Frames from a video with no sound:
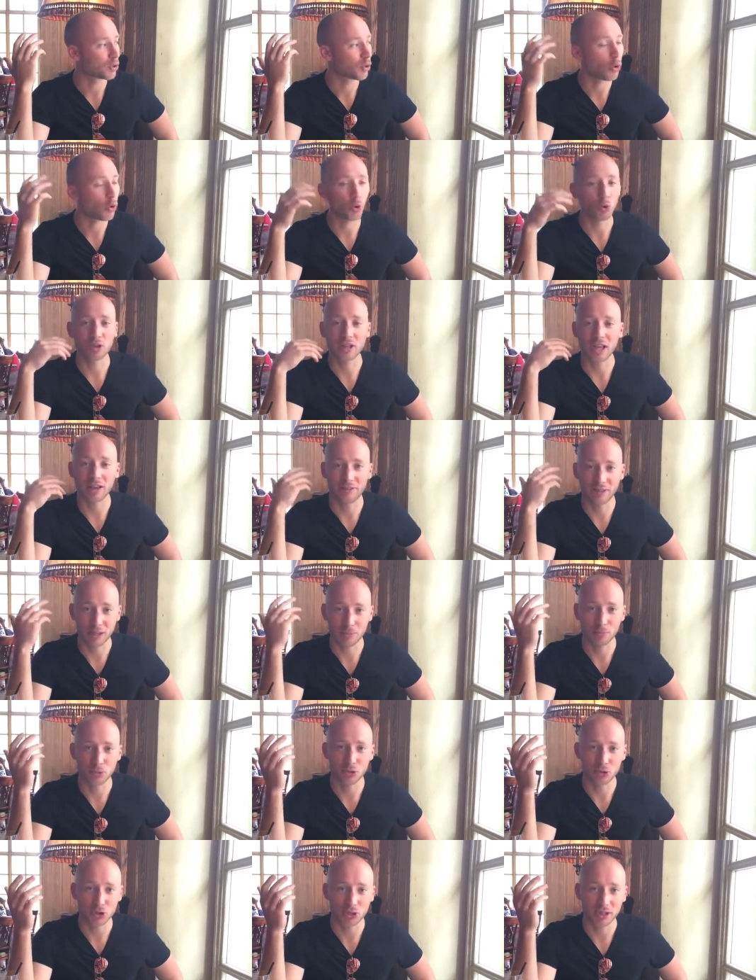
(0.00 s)
called Café
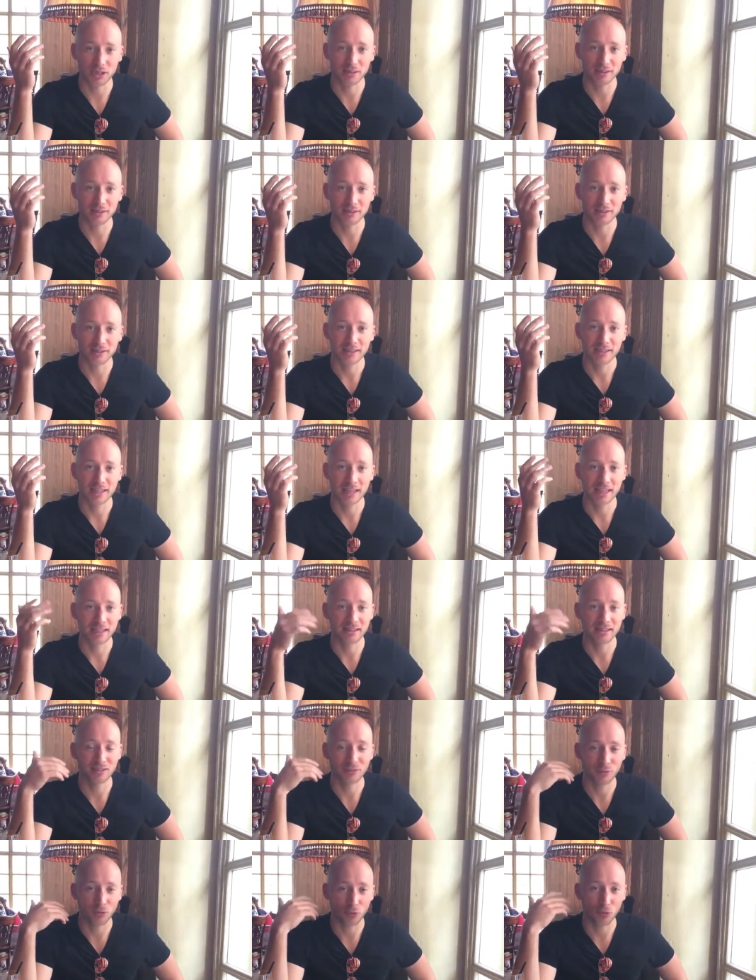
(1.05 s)
Pushkin, and
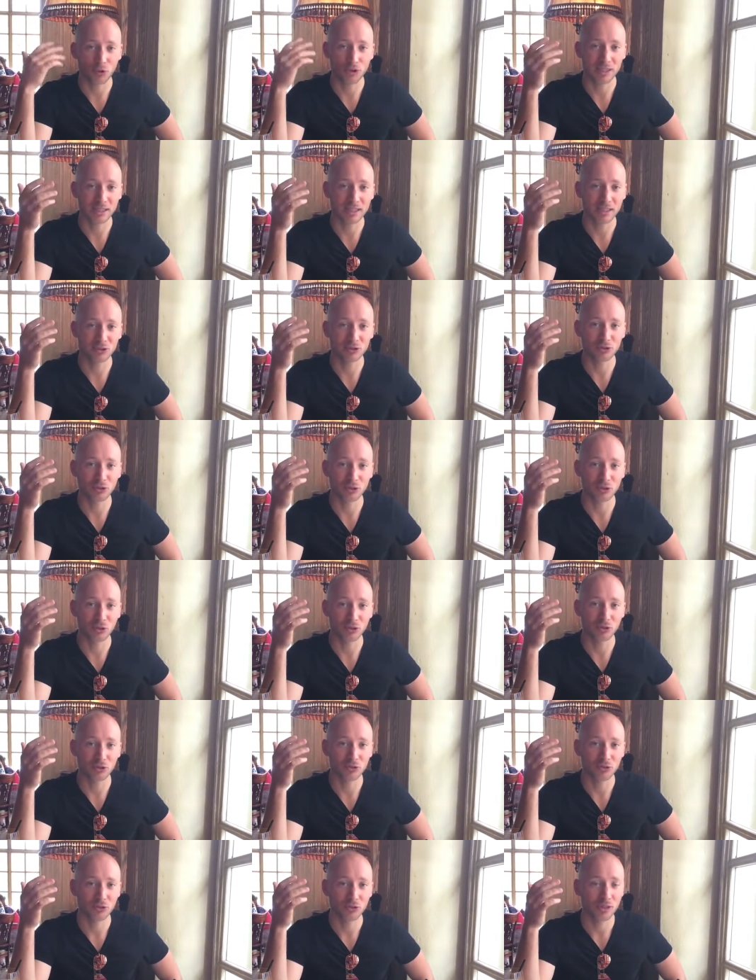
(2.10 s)
it's 40 years ago
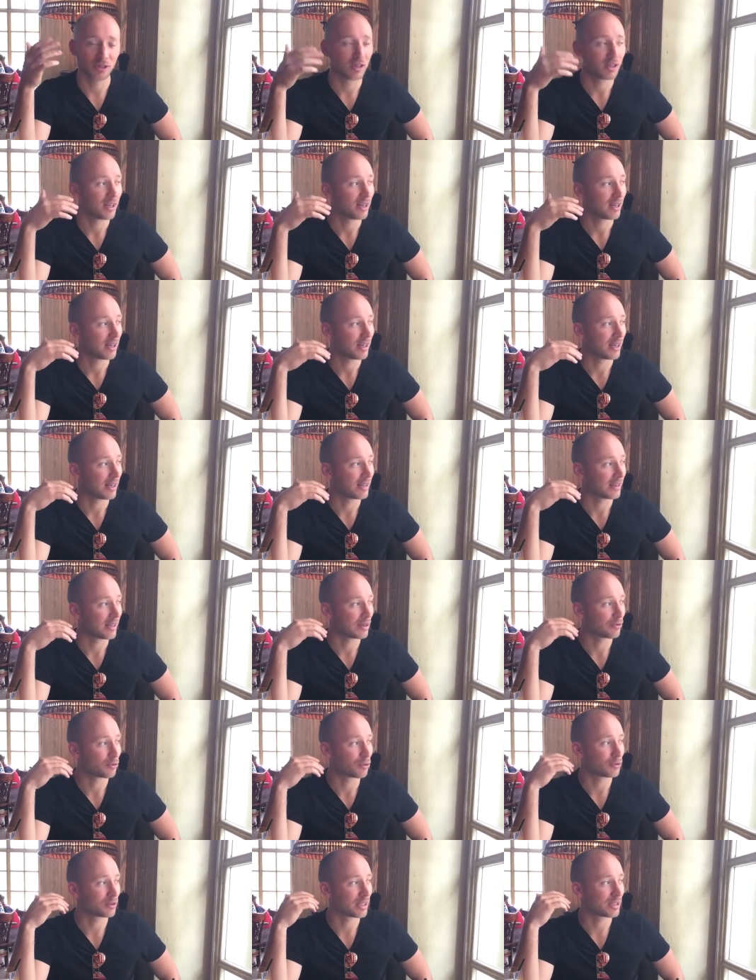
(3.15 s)
that he
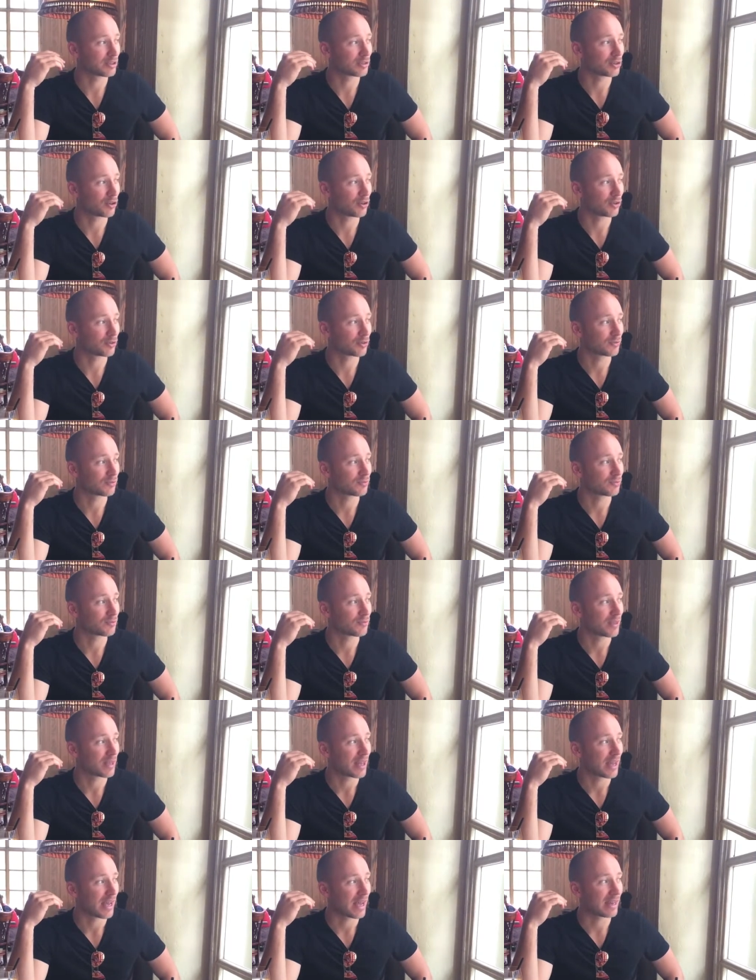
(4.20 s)
wrote that song,
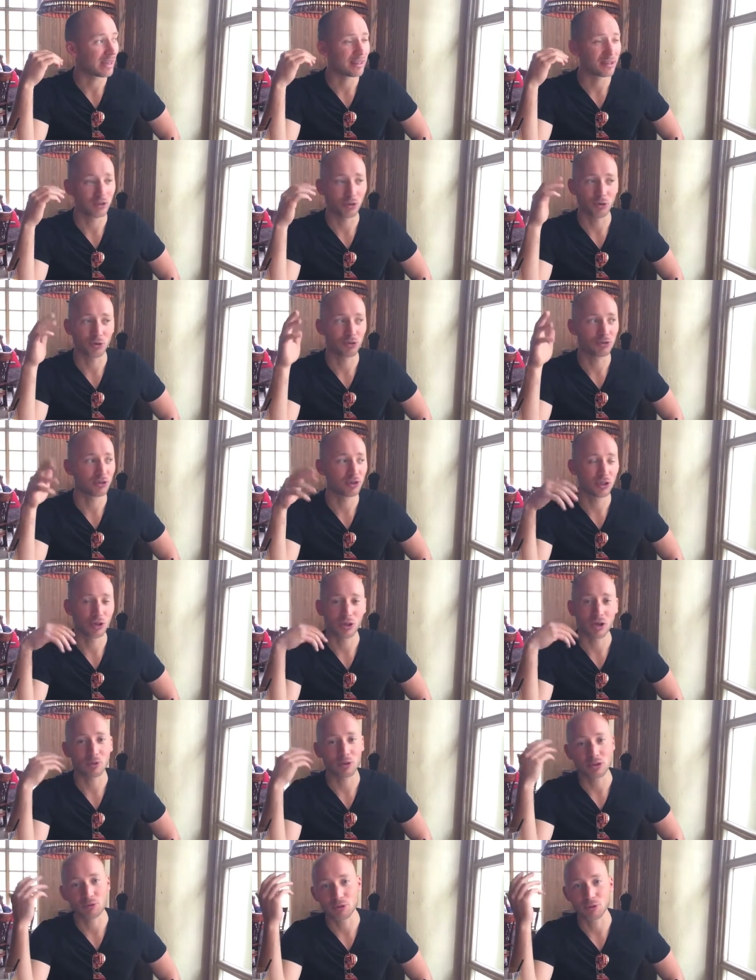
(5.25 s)
and it goes, you know,
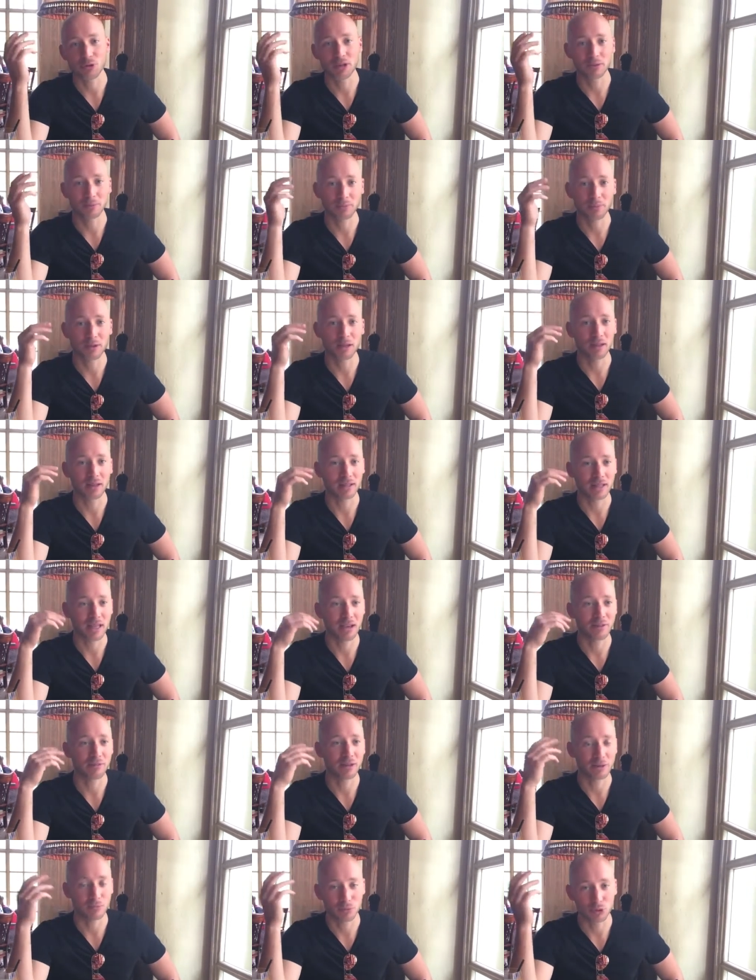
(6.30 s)
I wish we were at
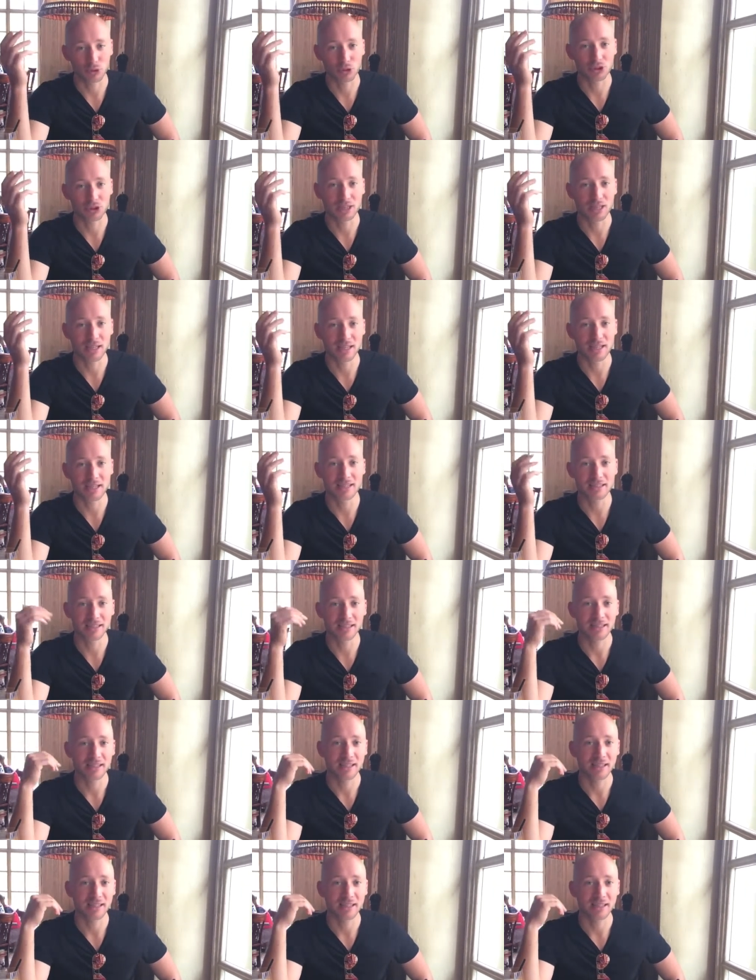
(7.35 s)
Café Pushkin,